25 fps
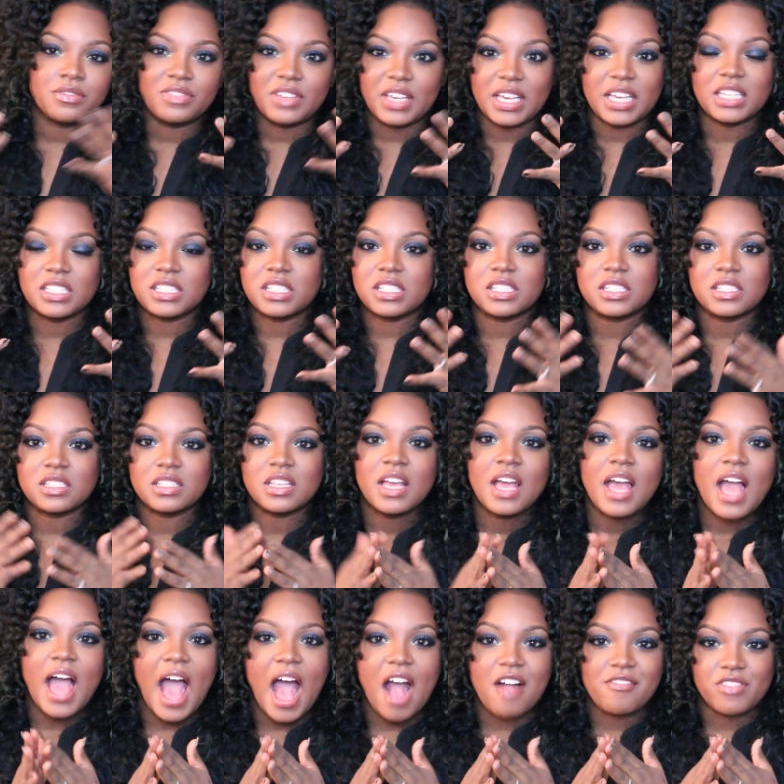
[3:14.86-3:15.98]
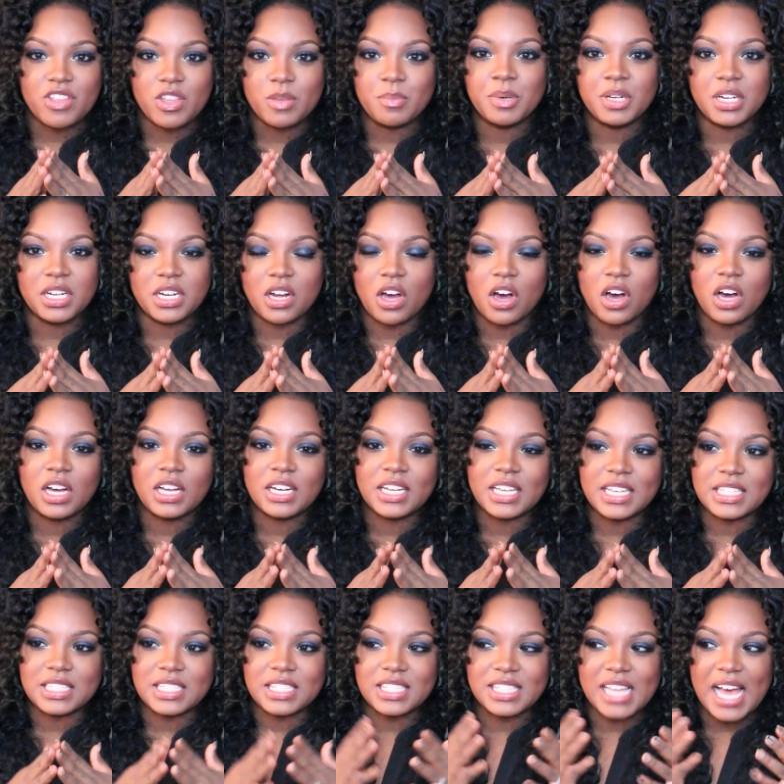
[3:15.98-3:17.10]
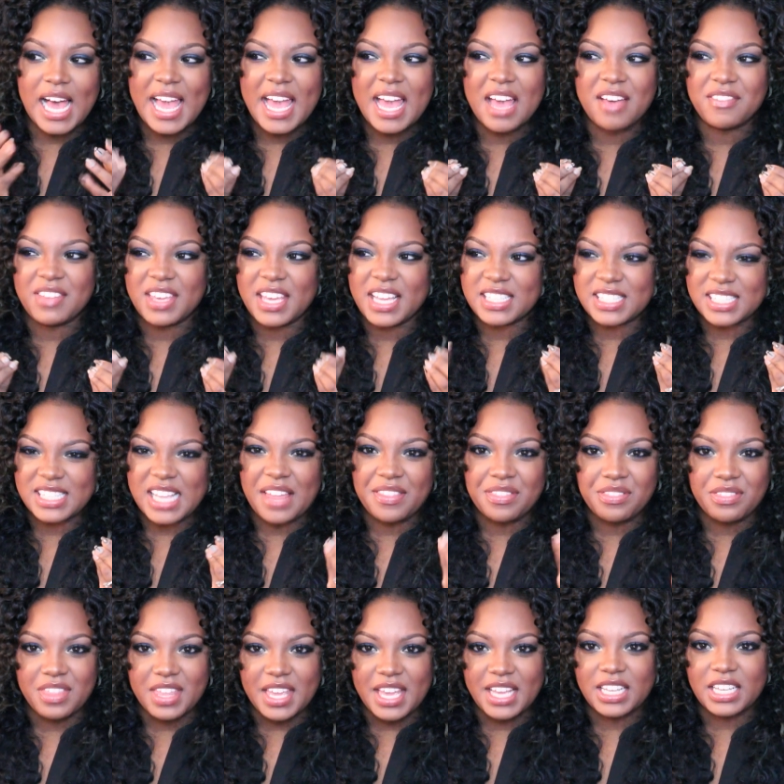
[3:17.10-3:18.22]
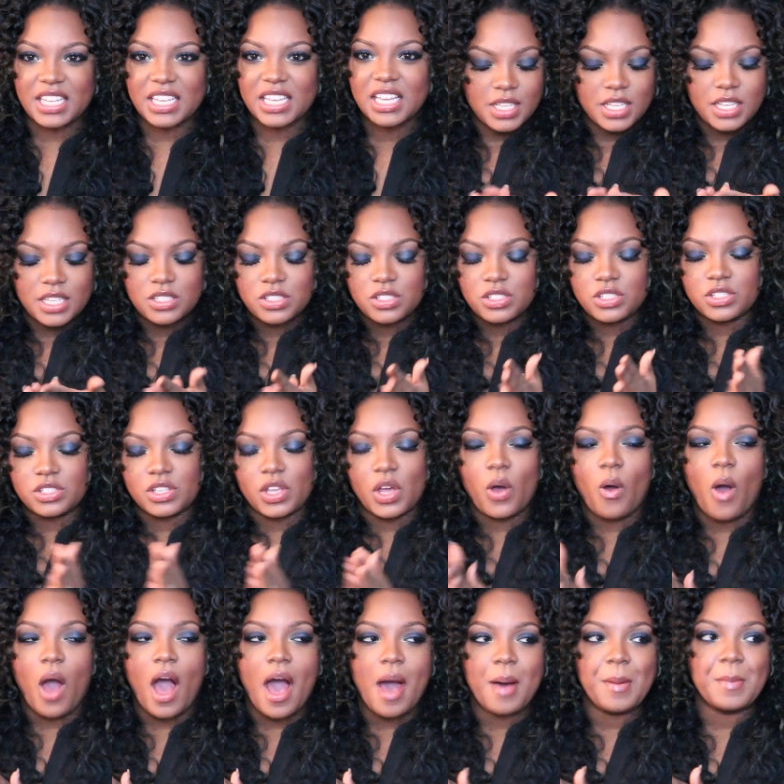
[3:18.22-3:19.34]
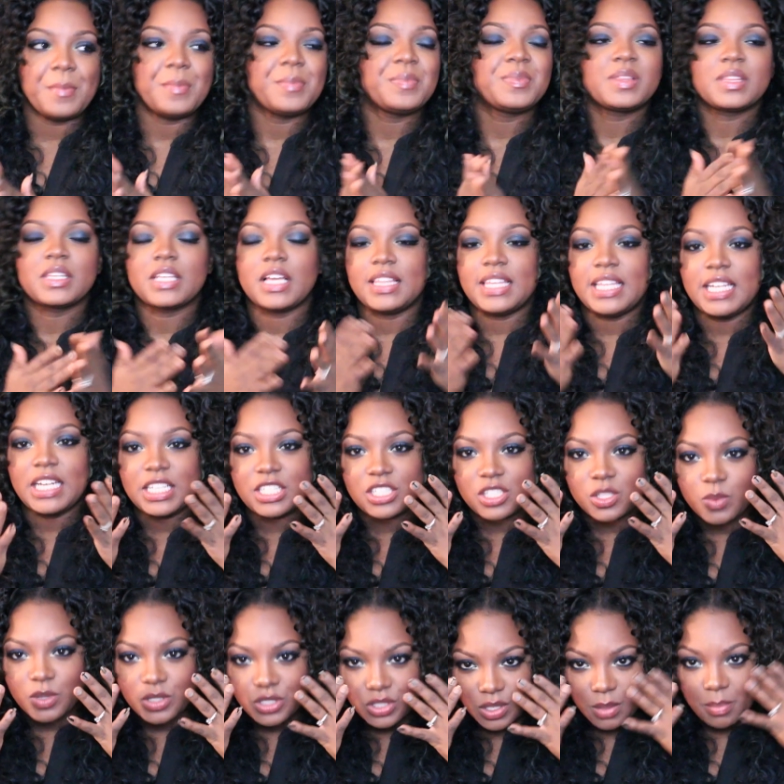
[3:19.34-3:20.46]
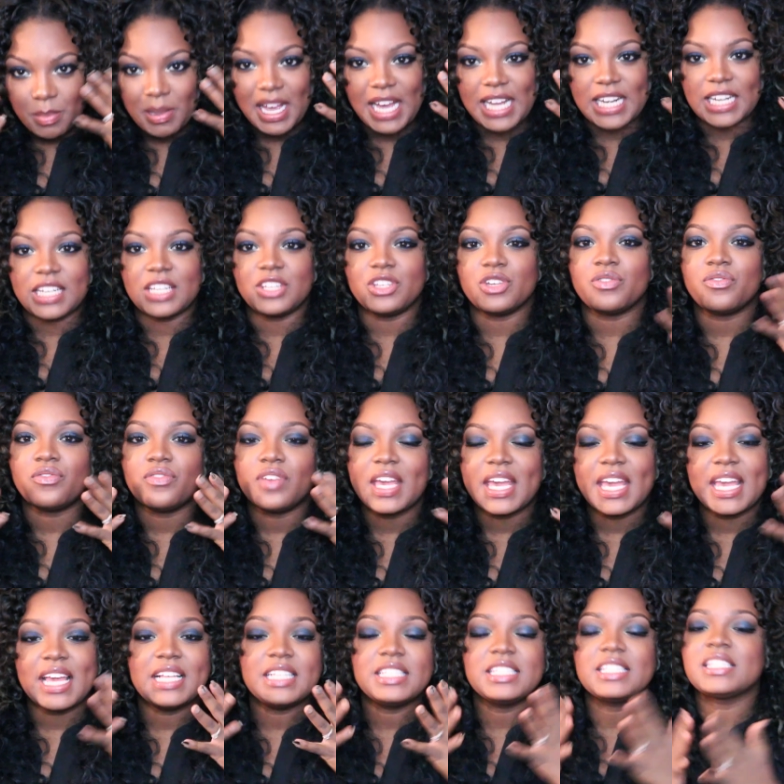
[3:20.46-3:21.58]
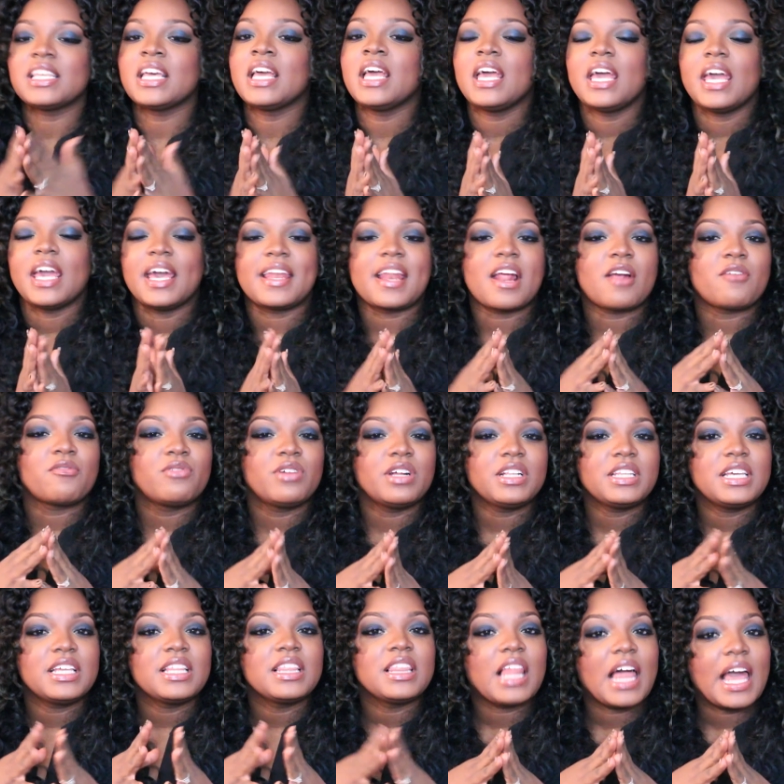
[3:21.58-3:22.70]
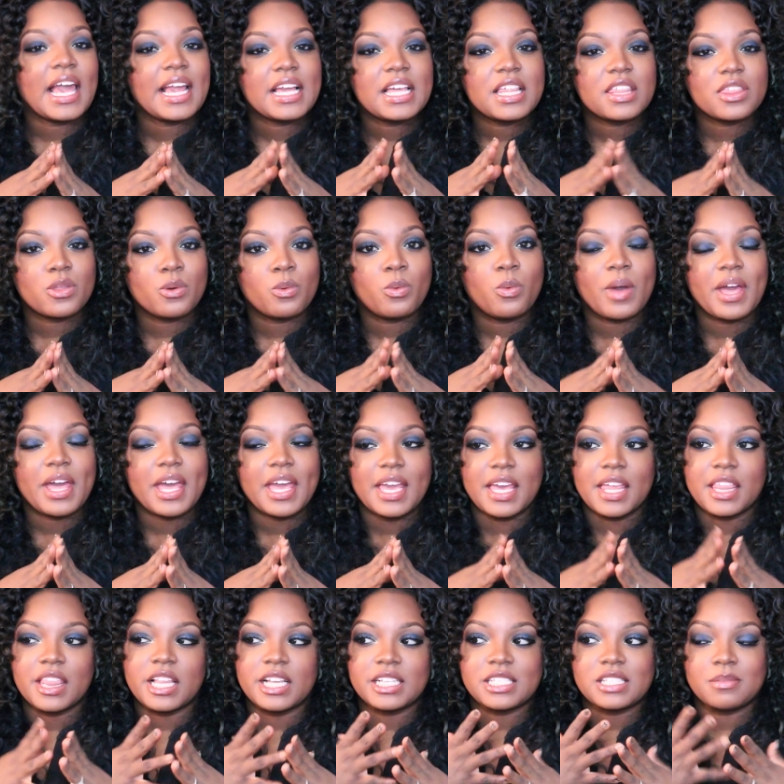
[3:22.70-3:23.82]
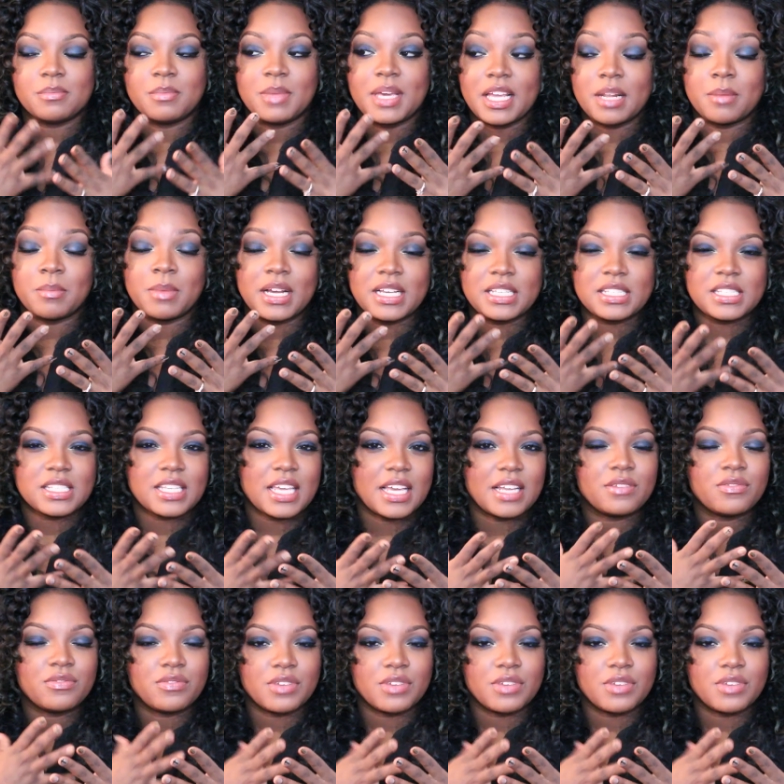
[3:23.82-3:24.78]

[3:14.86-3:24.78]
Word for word: face after you put it on. It's not heavy, it's not thick. So um, then it just wants you to pat it in your face. And I really like the way this made my skin